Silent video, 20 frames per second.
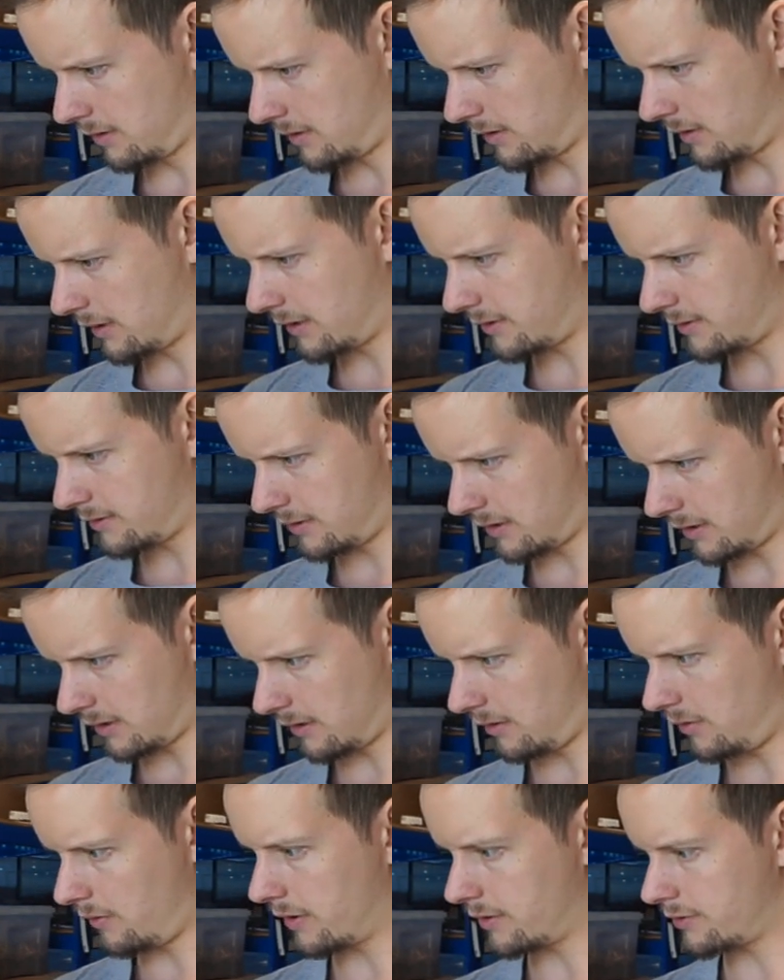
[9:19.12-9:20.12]
that's
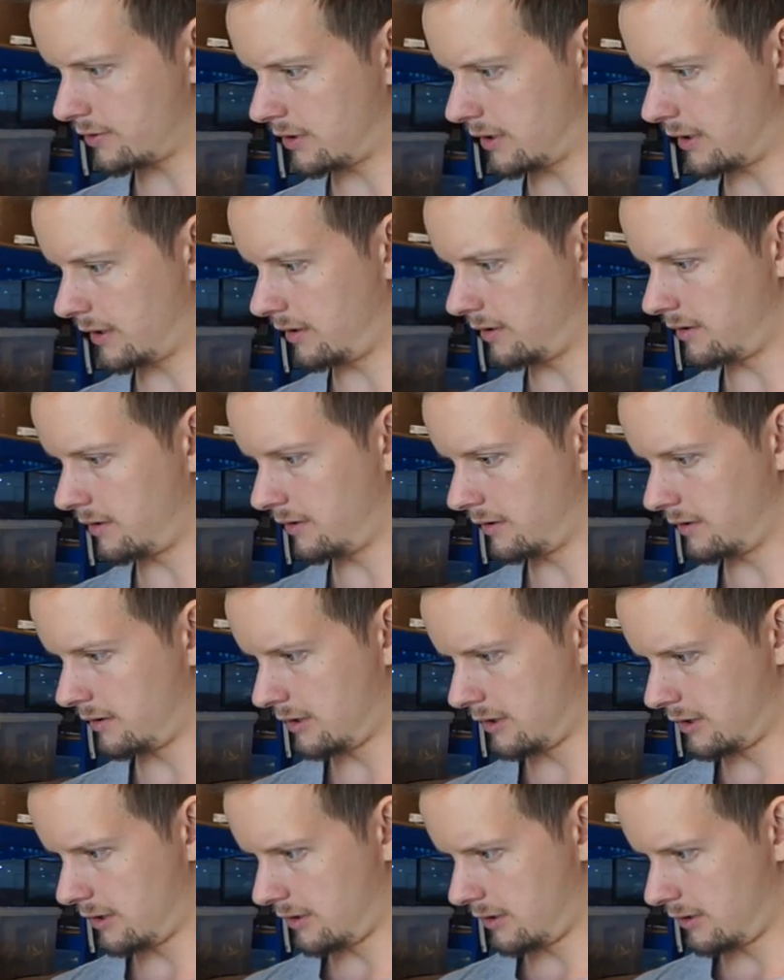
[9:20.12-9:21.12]
oh, actually,
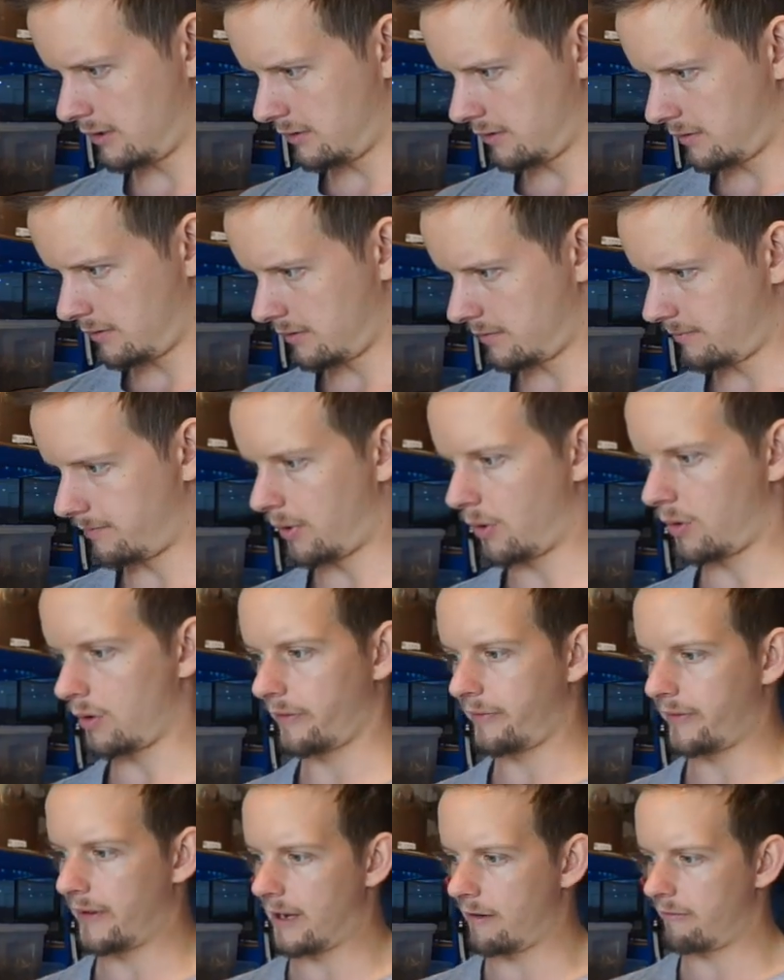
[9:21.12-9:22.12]

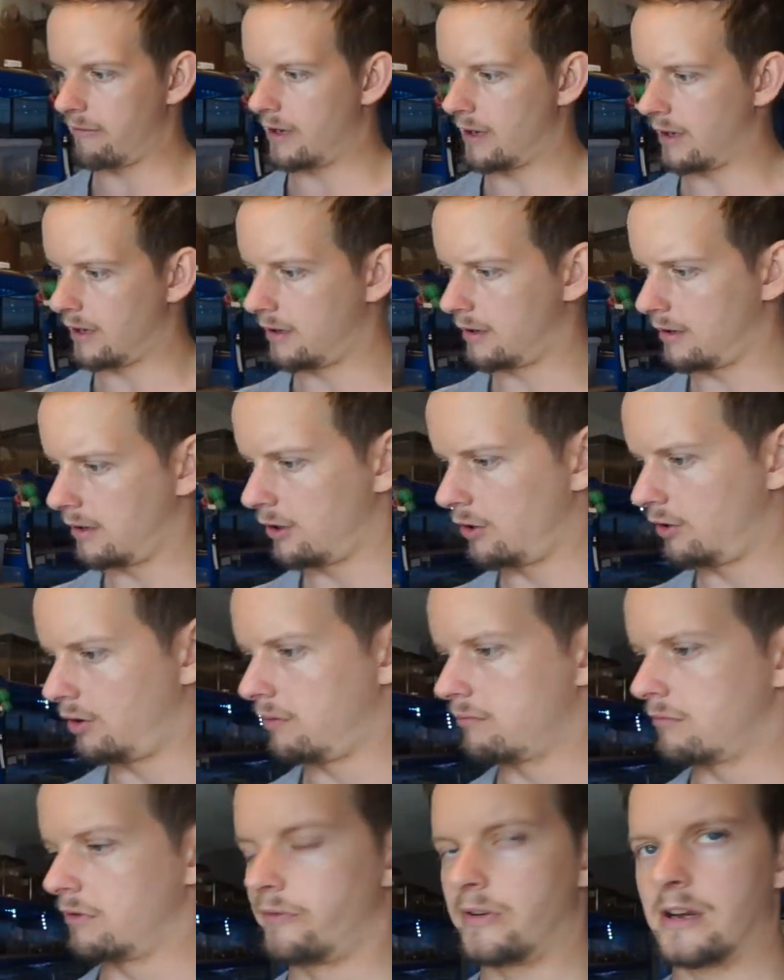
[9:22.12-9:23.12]
Pocotheria
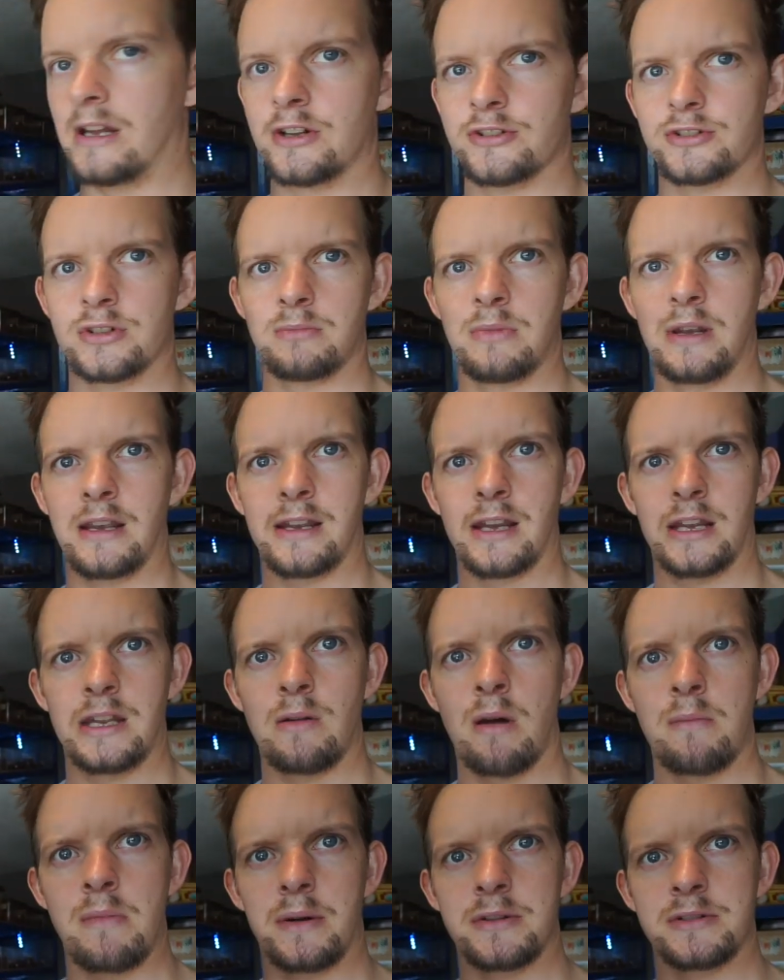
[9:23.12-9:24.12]
Hanumovila Sumika, you
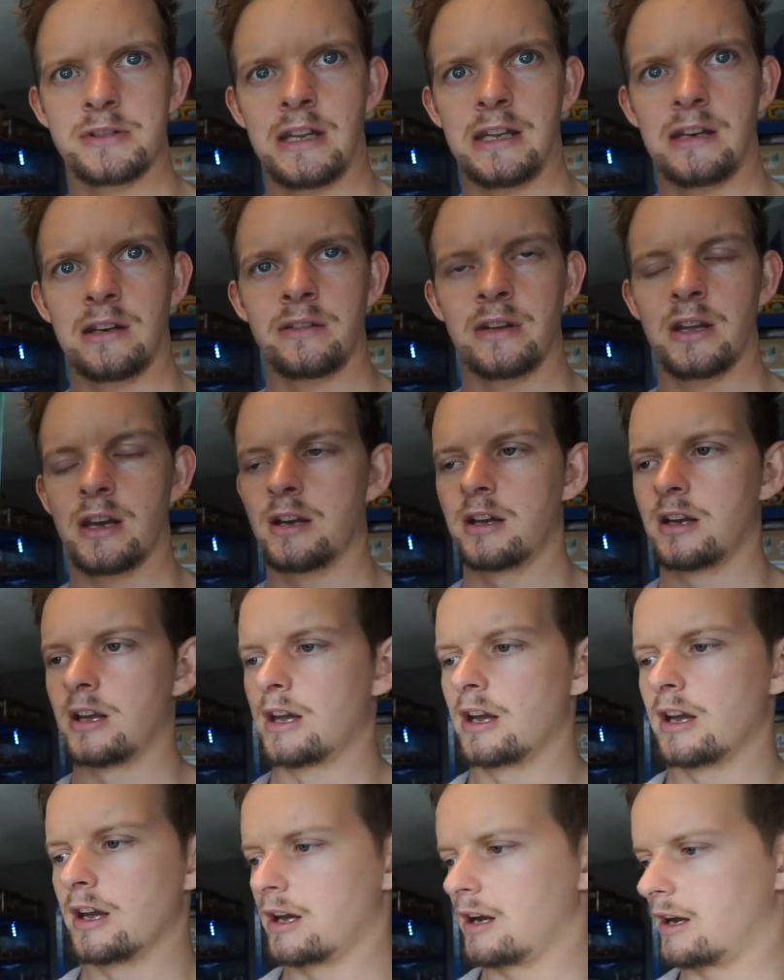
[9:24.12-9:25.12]
won't be able to see it in there.
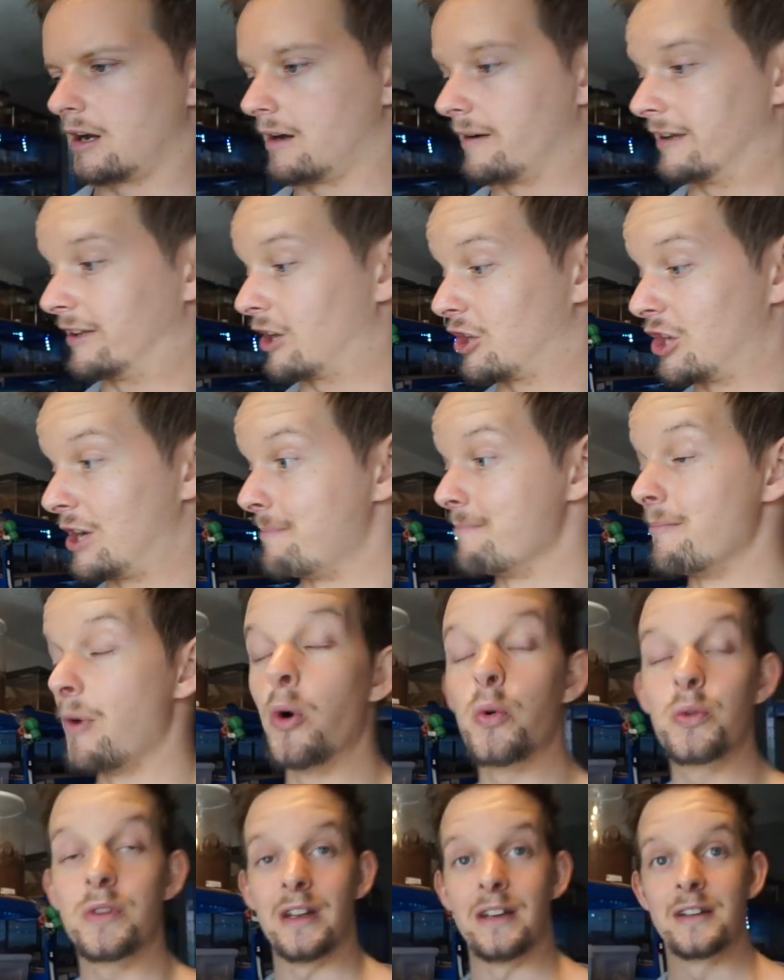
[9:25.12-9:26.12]
It's actually
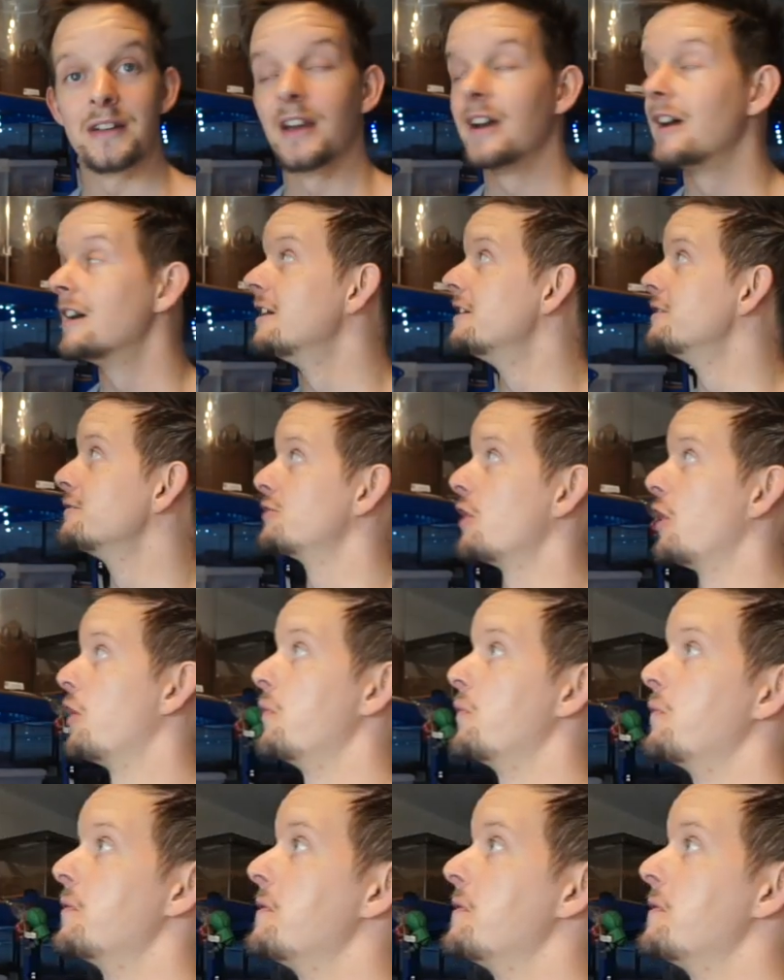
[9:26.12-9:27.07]
molted, so